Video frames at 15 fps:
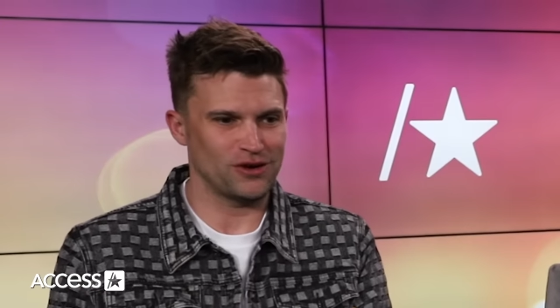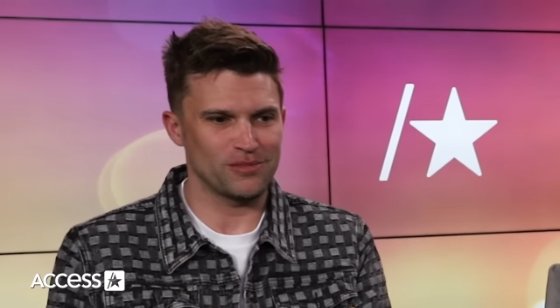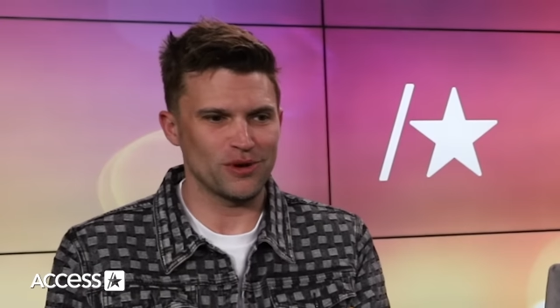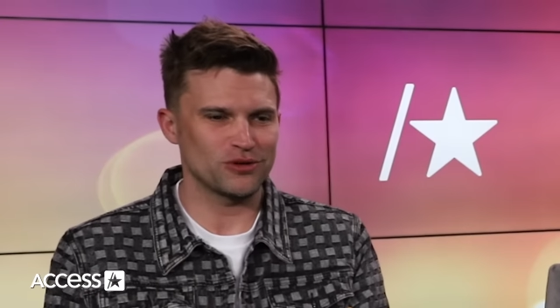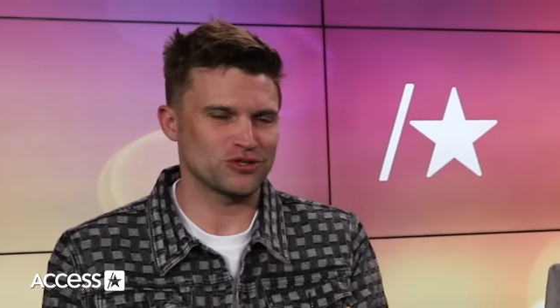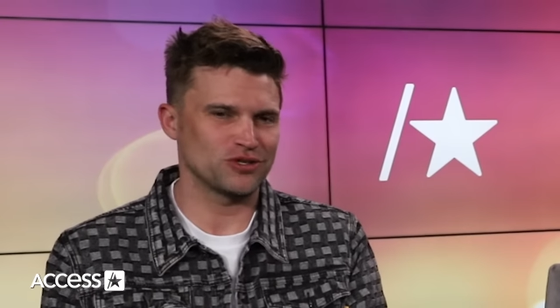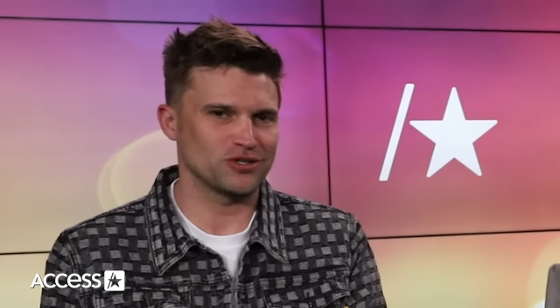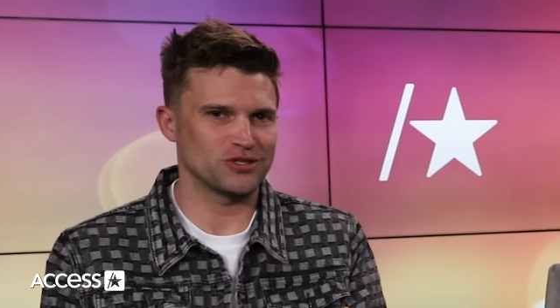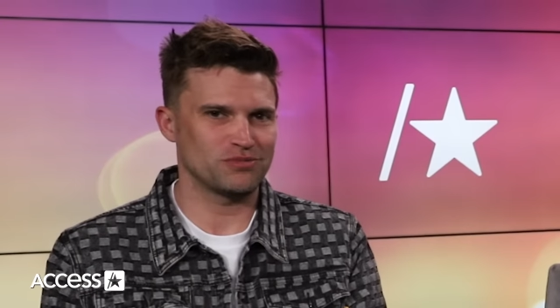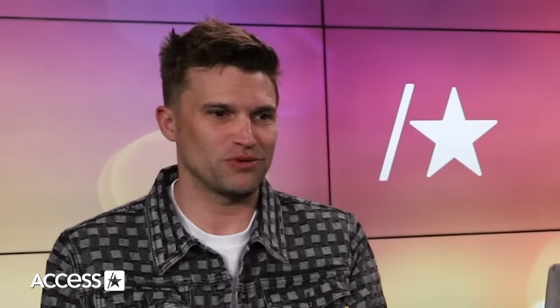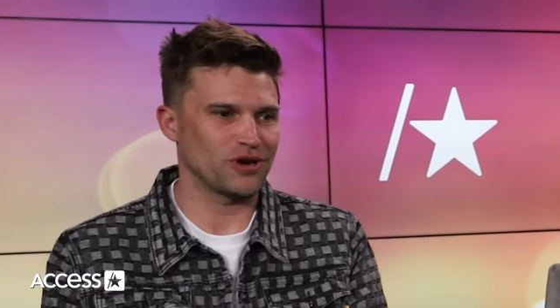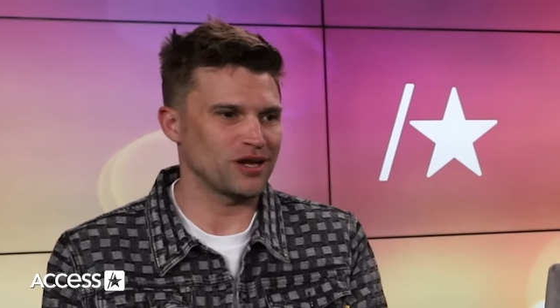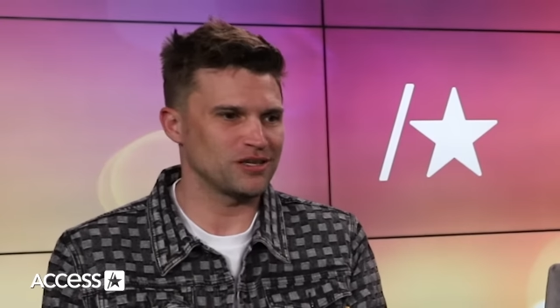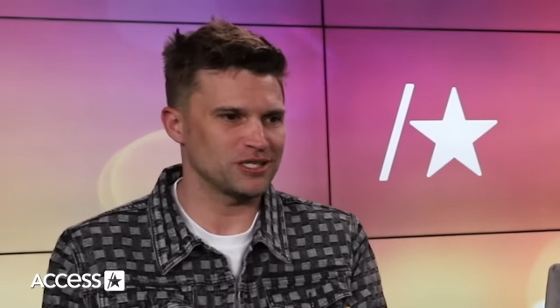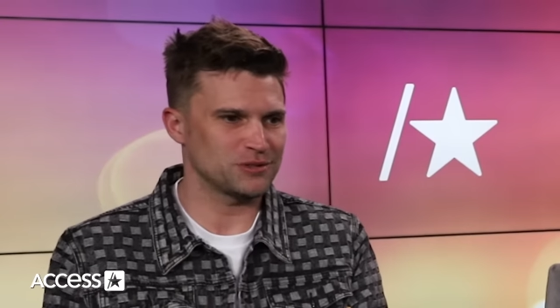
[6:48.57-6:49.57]
your emotions
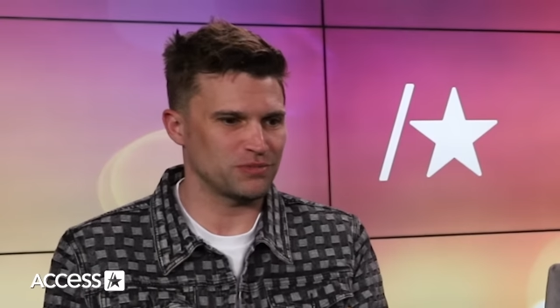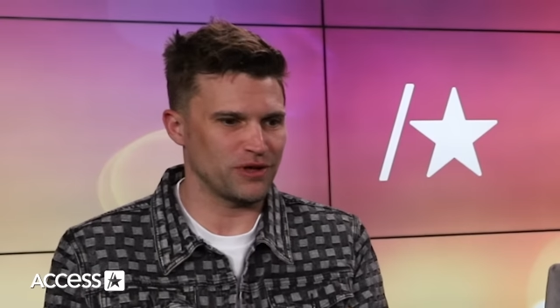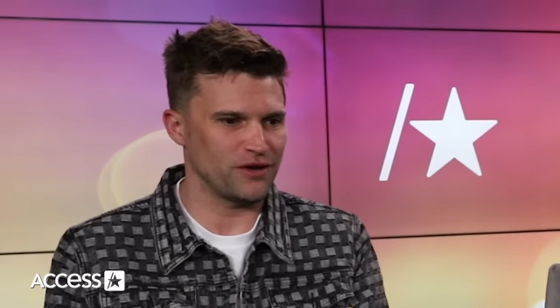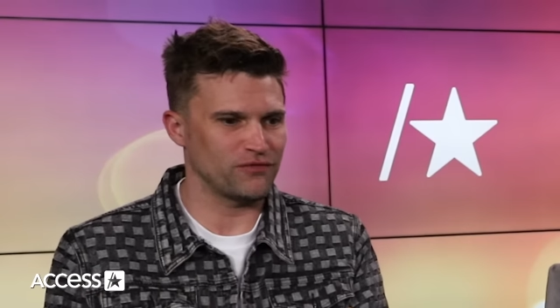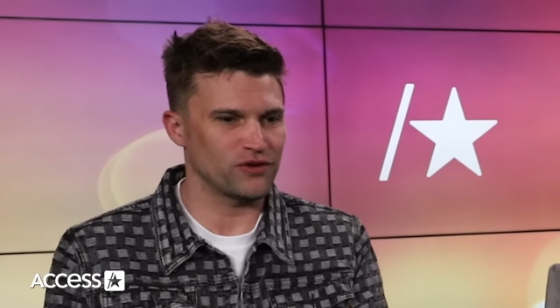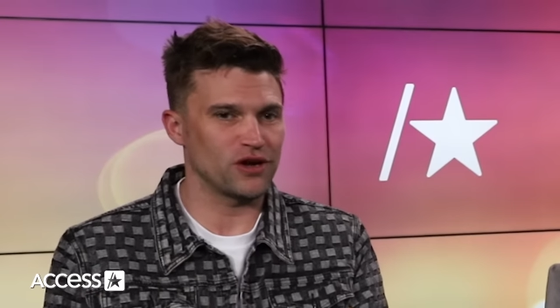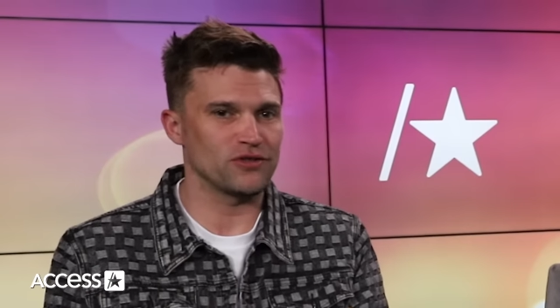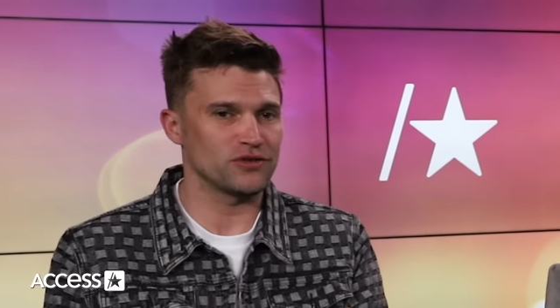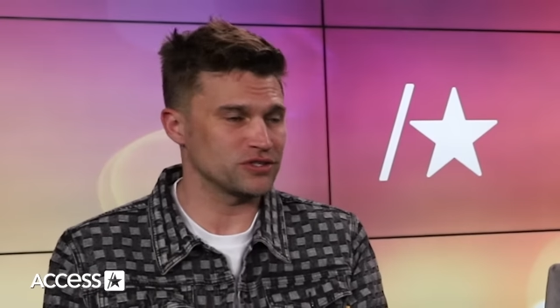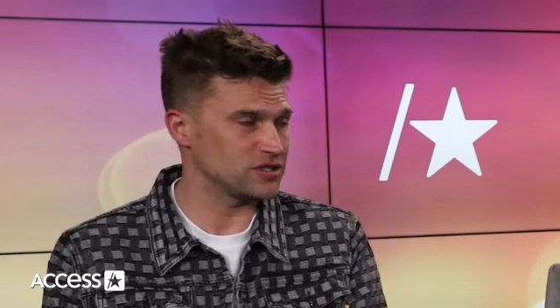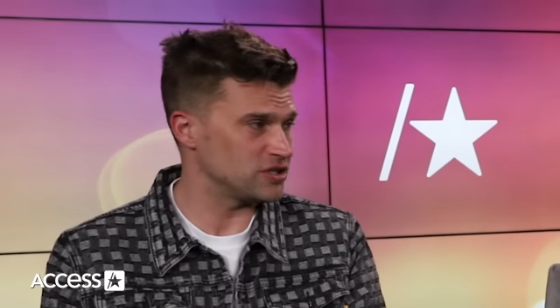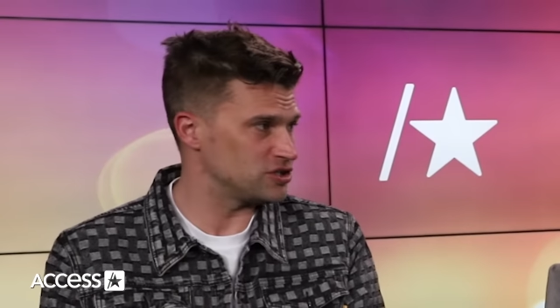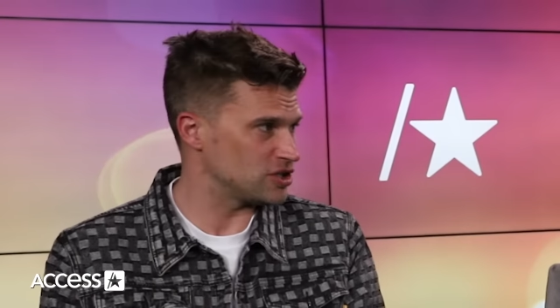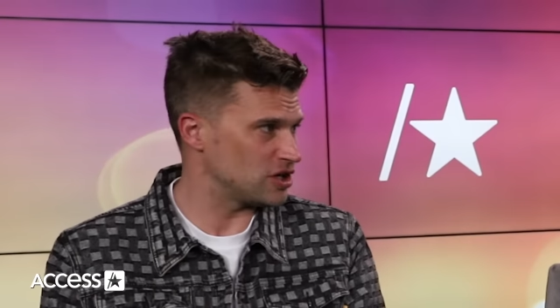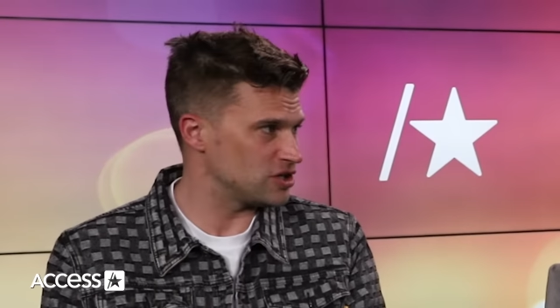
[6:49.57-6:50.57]
put on display for others
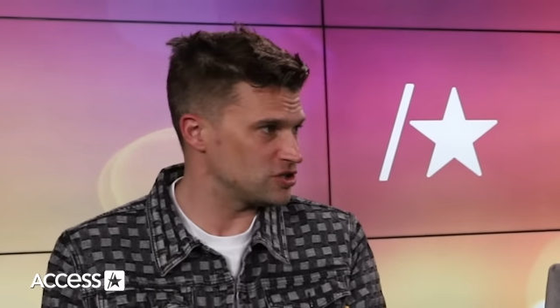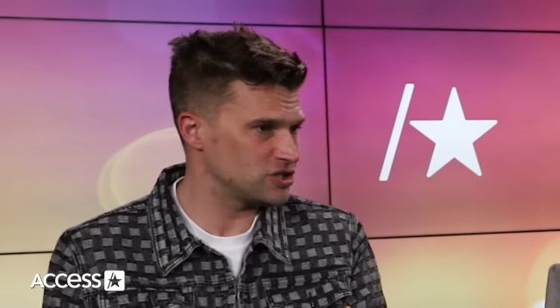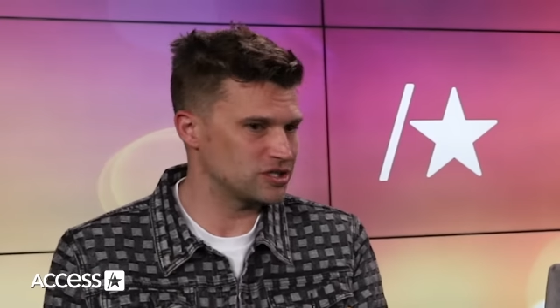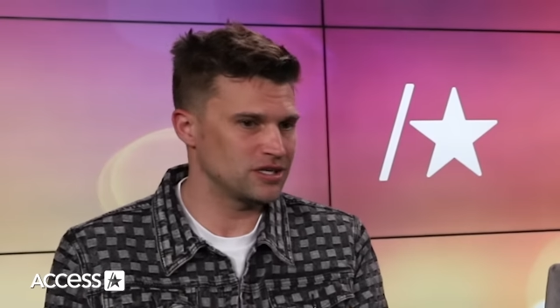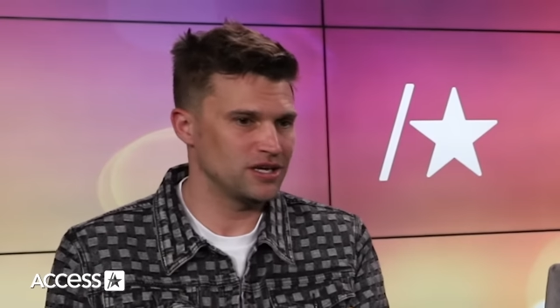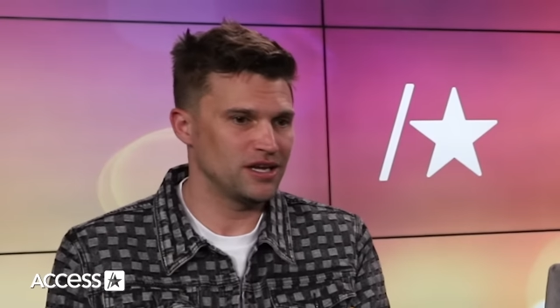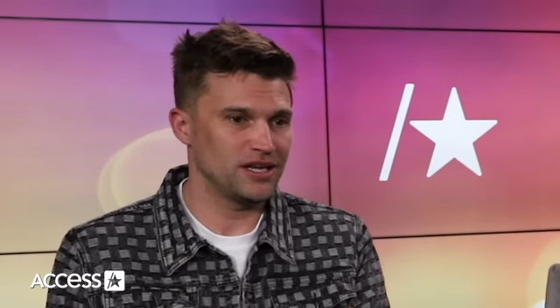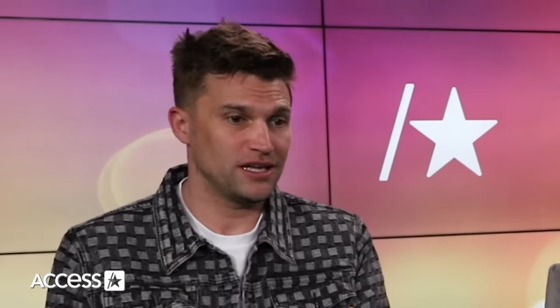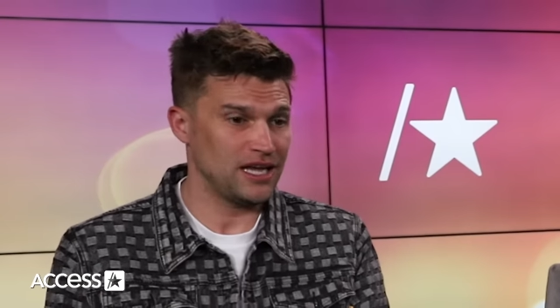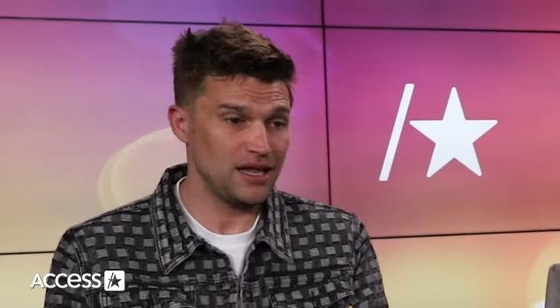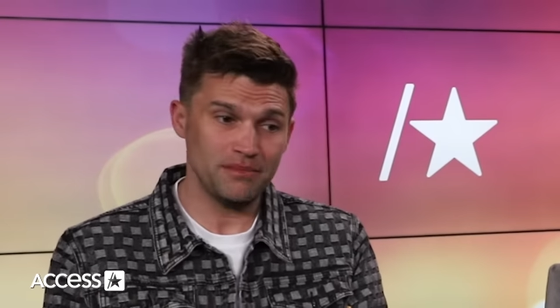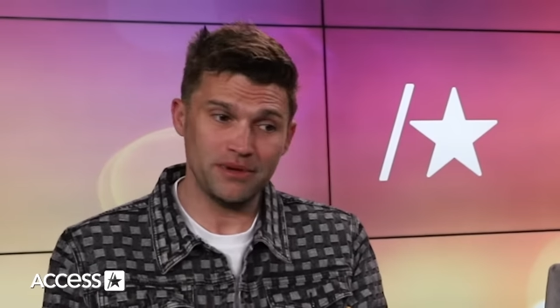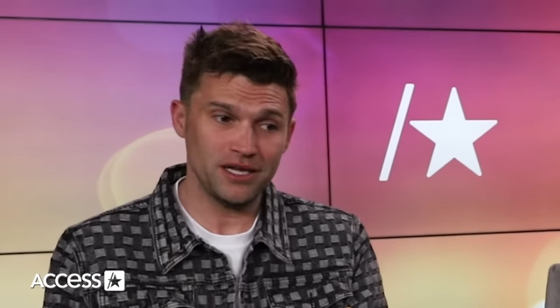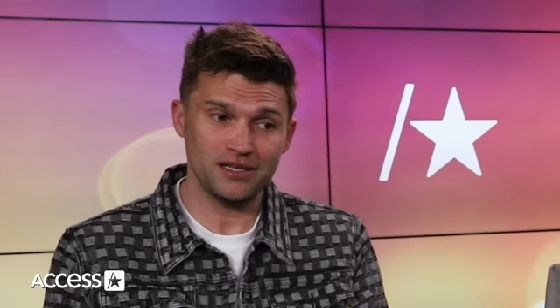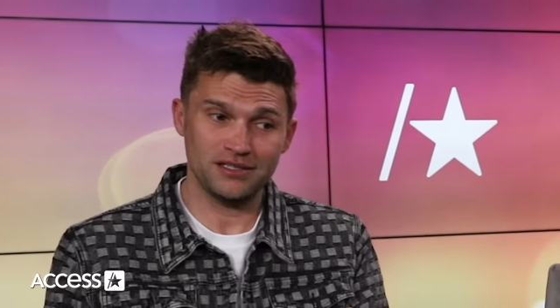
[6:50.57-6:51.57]
to judge
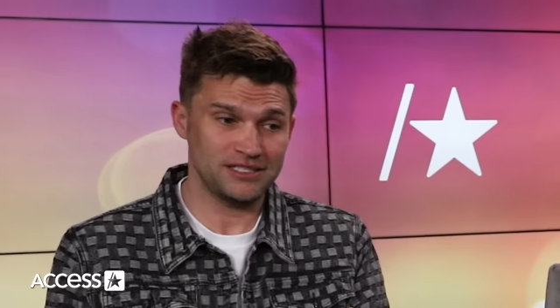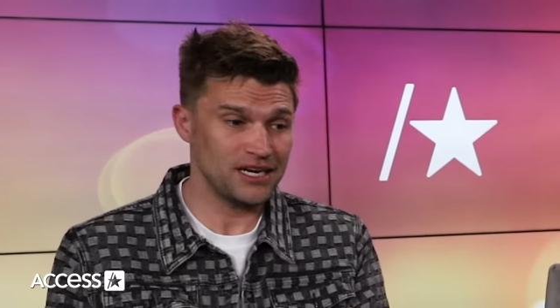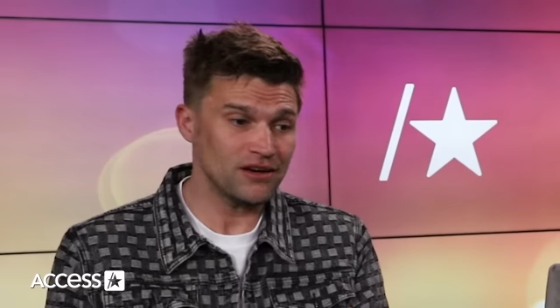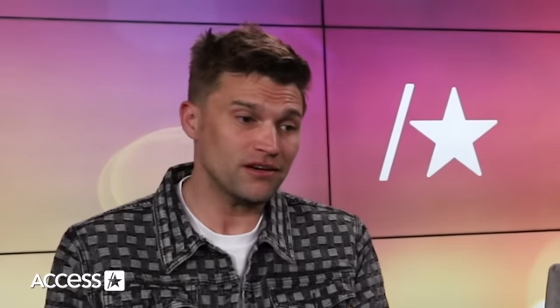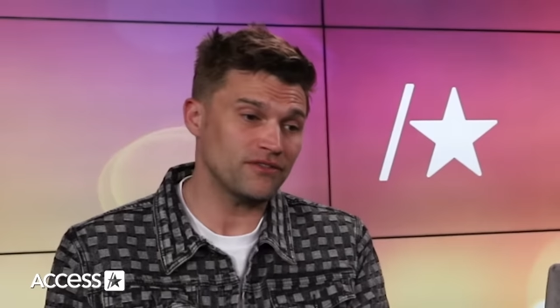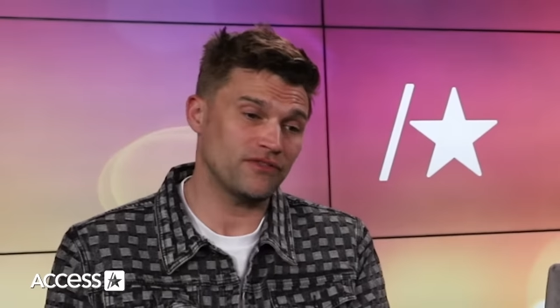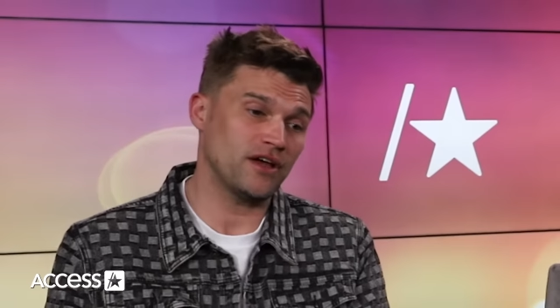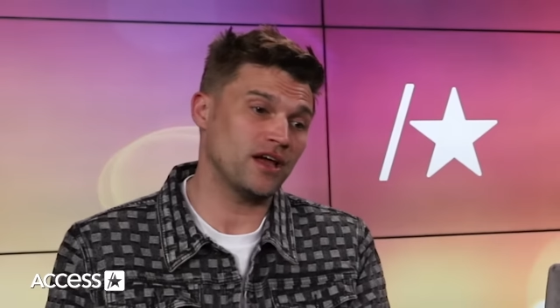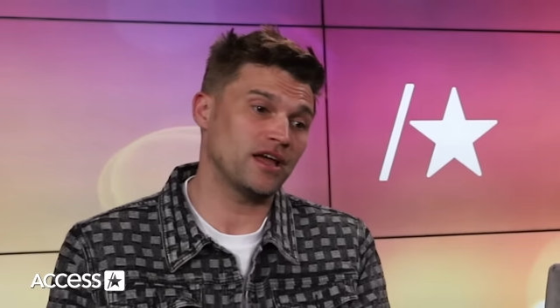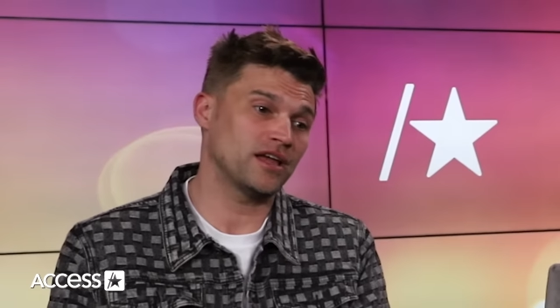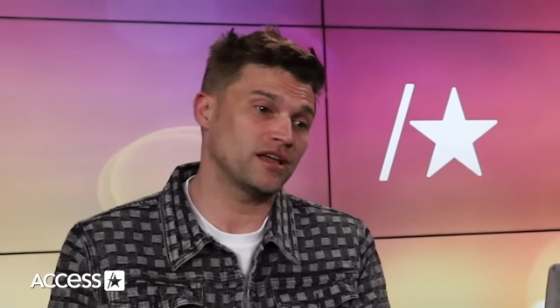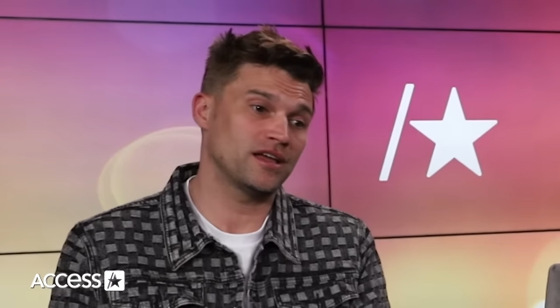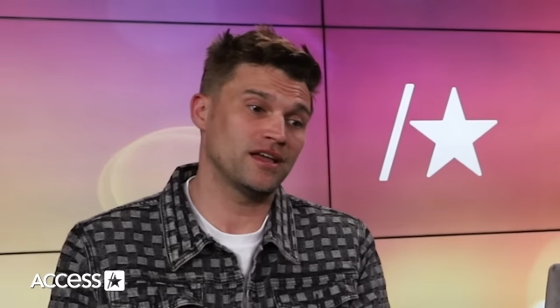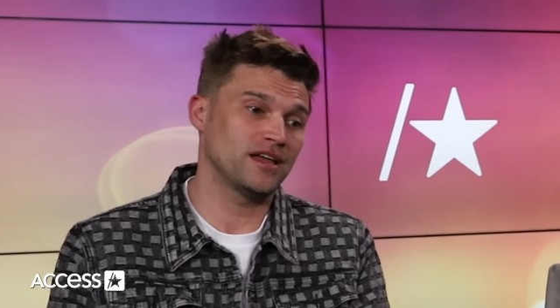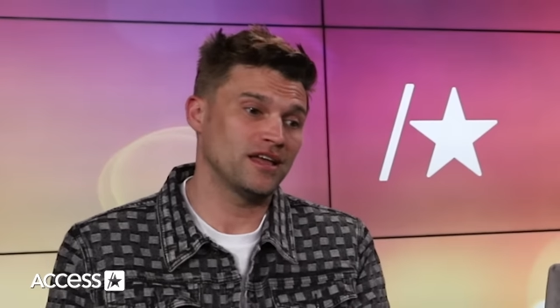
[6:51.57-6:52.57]
can be
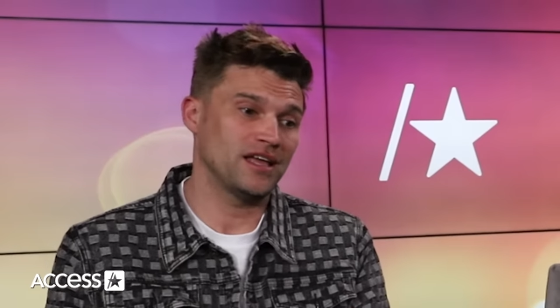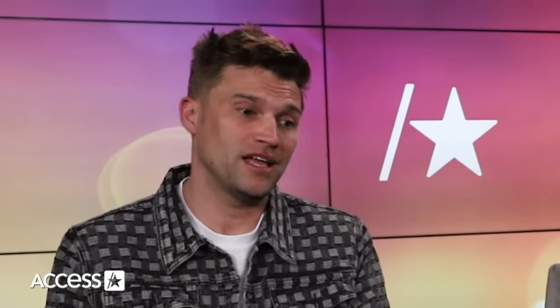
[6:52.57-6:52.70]
terrifying,